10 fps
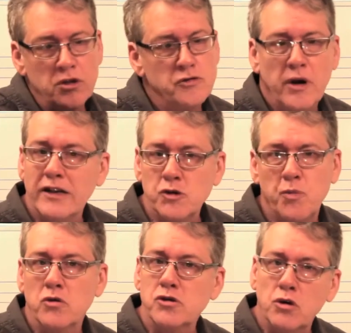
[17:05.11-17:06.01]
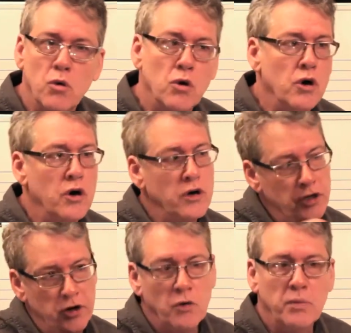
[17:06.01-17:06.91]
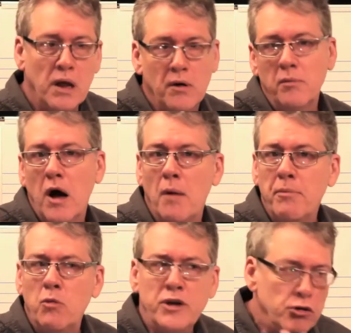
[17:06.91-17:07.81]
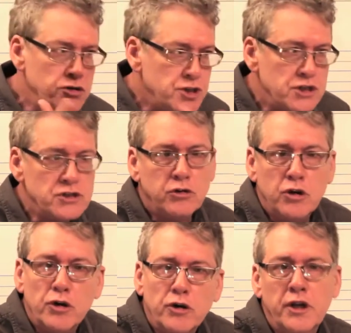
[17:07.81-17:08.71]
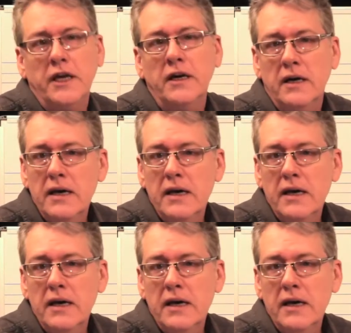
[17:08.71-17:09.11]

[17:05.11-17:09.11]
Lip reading: a transpose score, you know, blah blah blah. But when you're just learning,